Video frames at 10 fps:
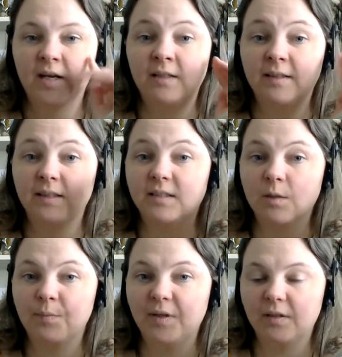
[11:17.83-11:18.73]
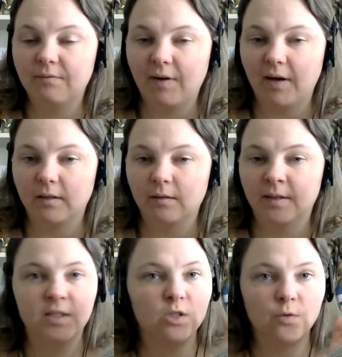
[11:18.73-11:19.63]
and that is completely fine.
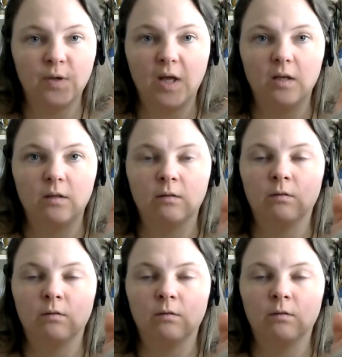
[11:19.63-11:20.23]
That is okay.